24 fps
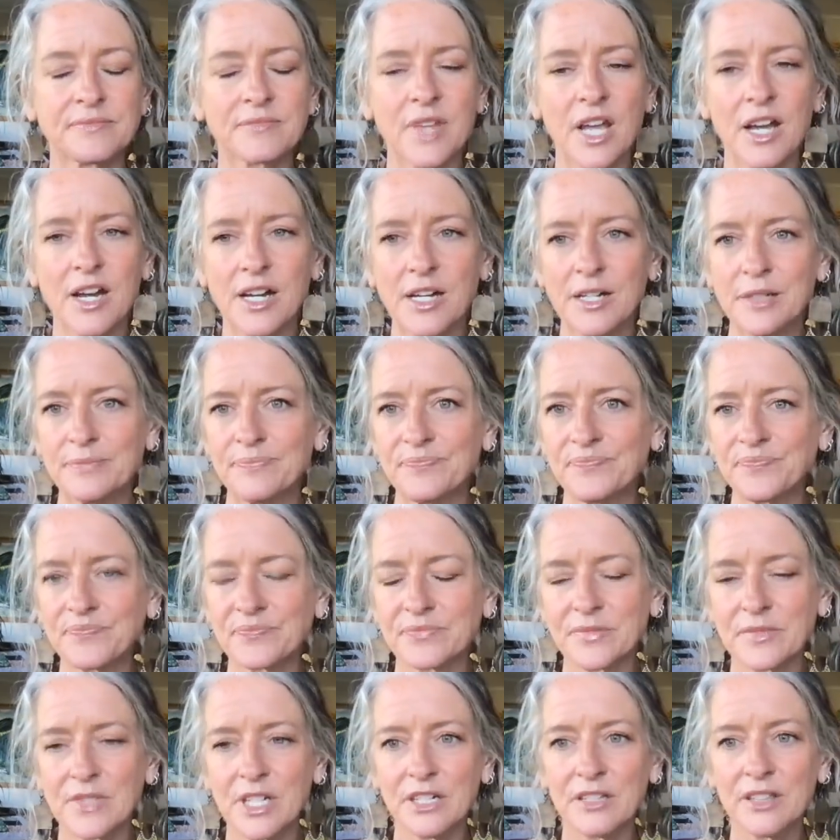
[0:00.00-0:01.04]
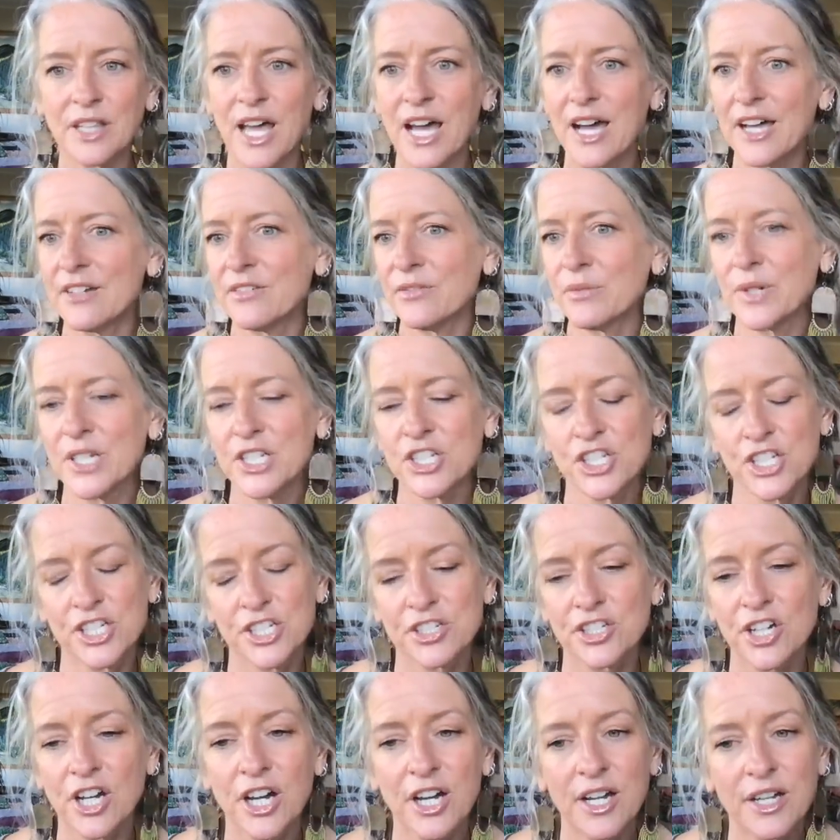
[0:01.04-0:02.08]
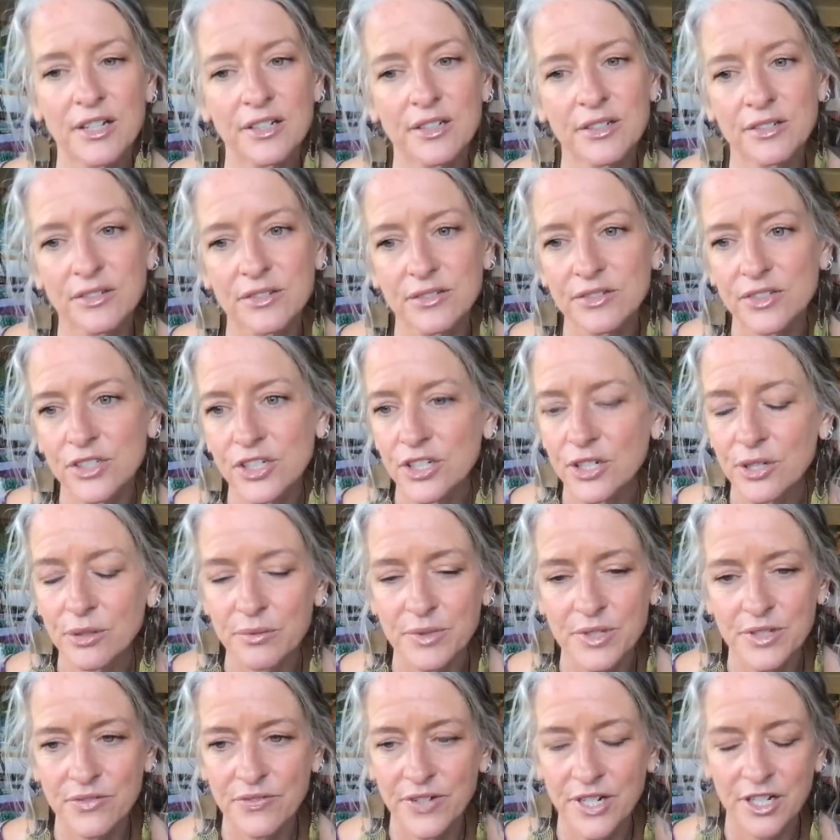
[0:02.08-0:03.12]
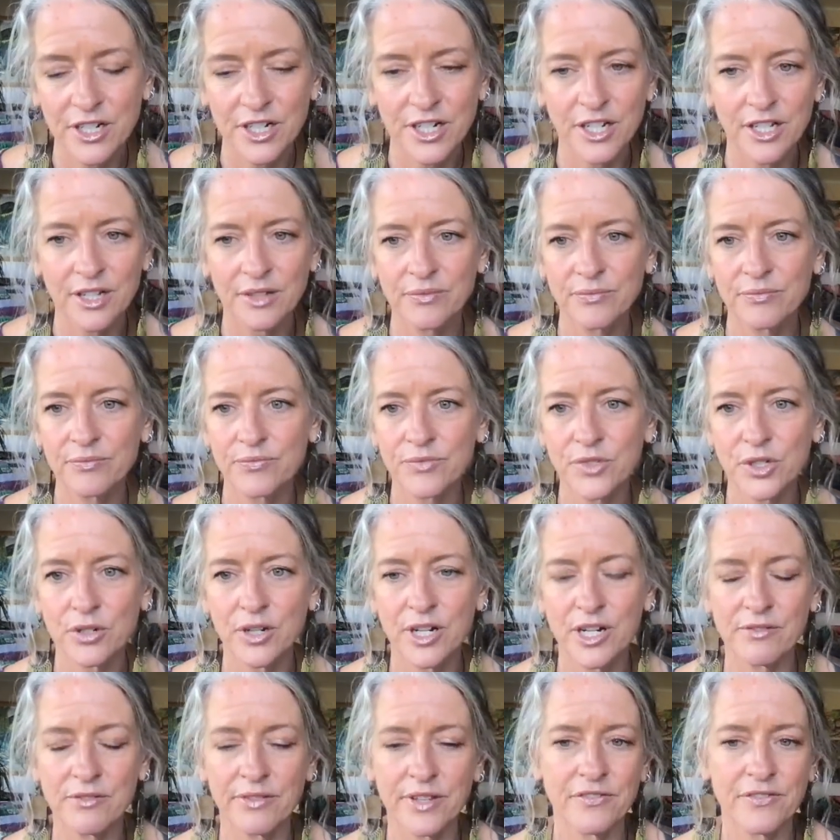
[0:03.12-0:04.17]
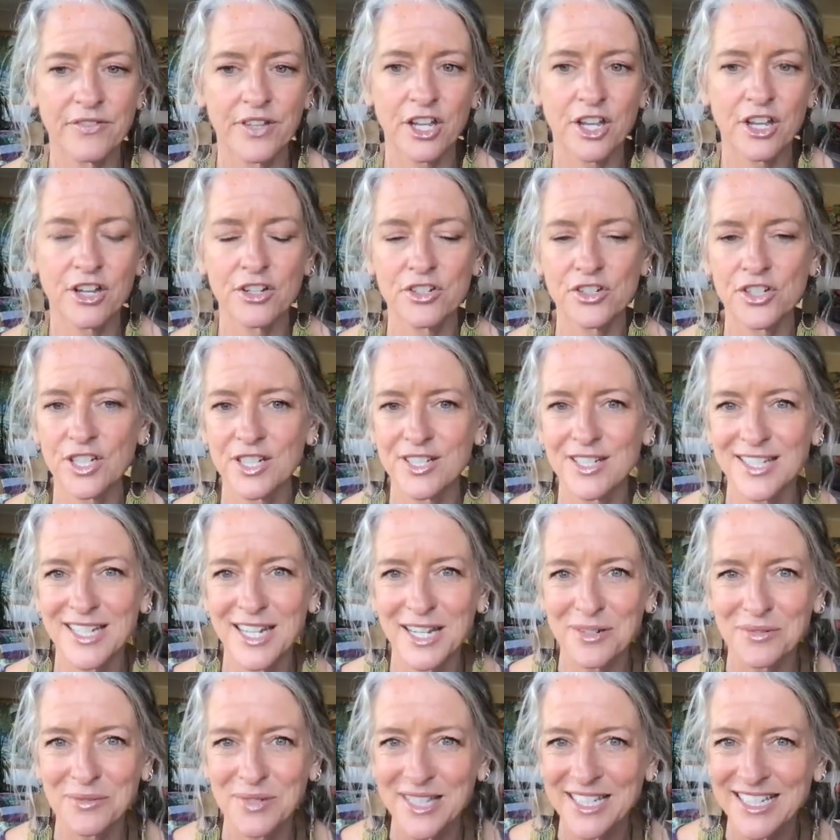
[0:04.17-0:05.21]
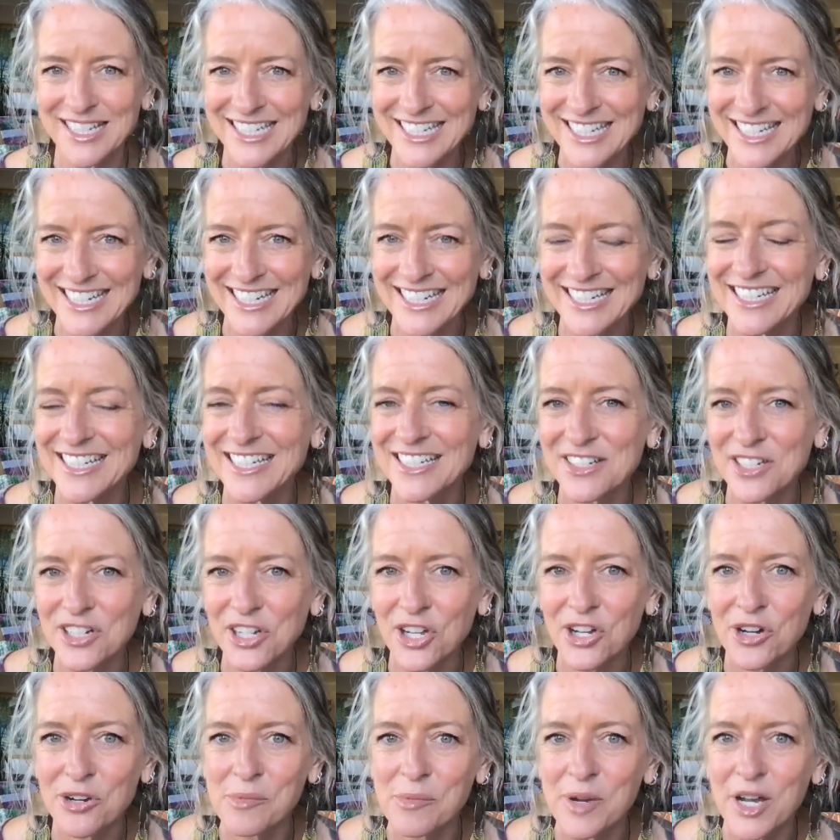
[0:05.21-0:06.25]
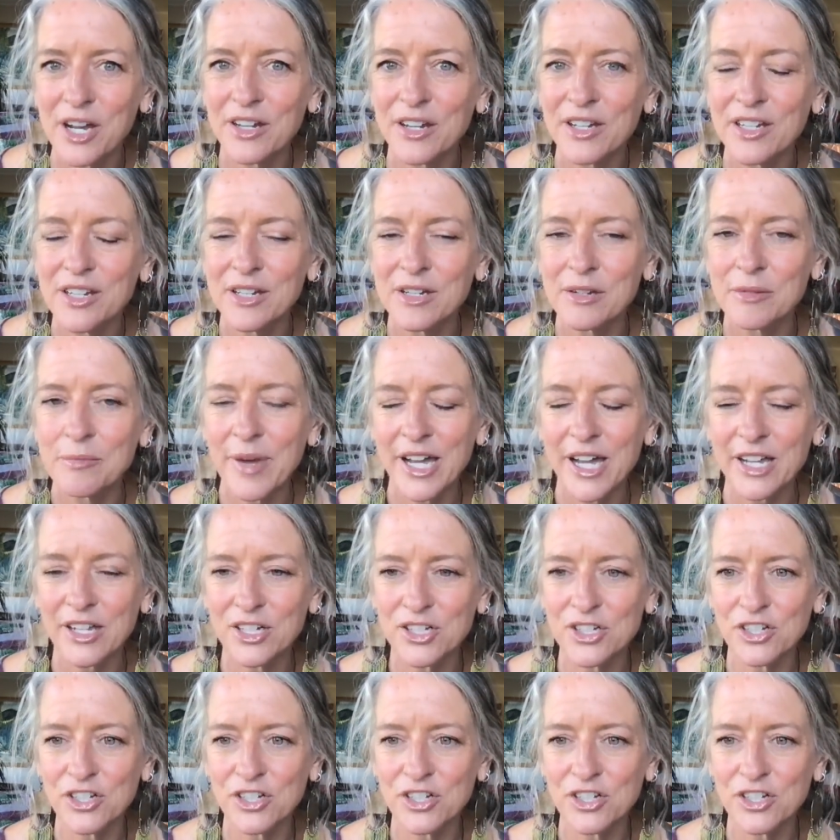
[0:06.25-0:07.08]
um, a lot of what she taught, you know, was very creatively fit coach. I stayed with Nadine in Tacoma back in